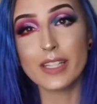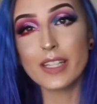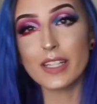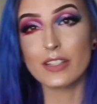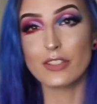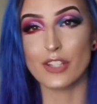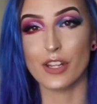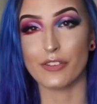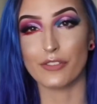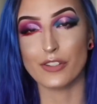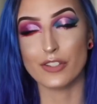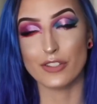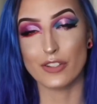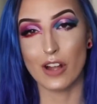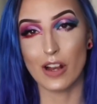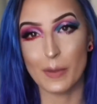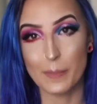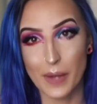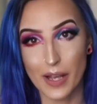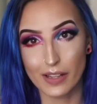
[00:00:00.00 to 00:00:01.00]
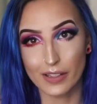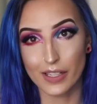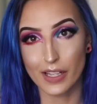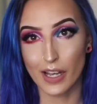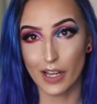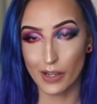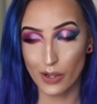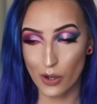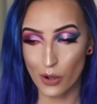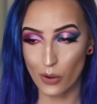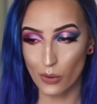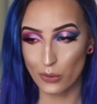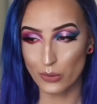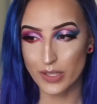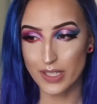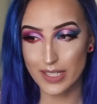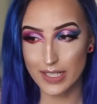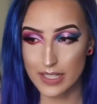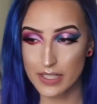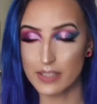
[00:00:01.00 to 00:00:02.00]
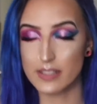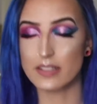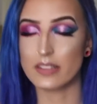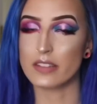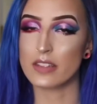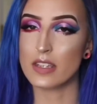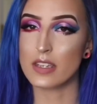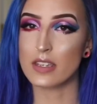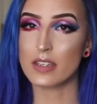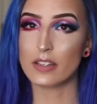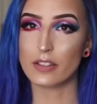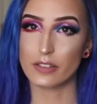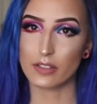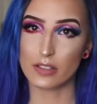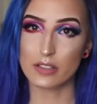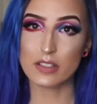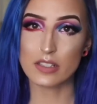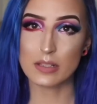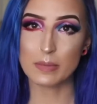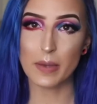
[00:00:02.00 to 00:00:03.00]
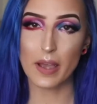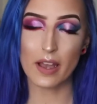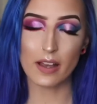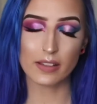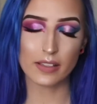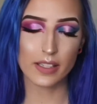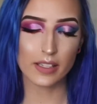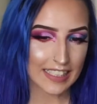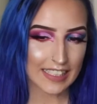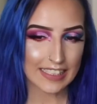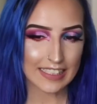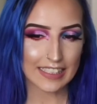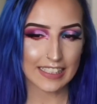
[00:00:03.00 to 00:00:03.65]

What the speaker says: Jeffree Star palette I own is the Thirsty palette.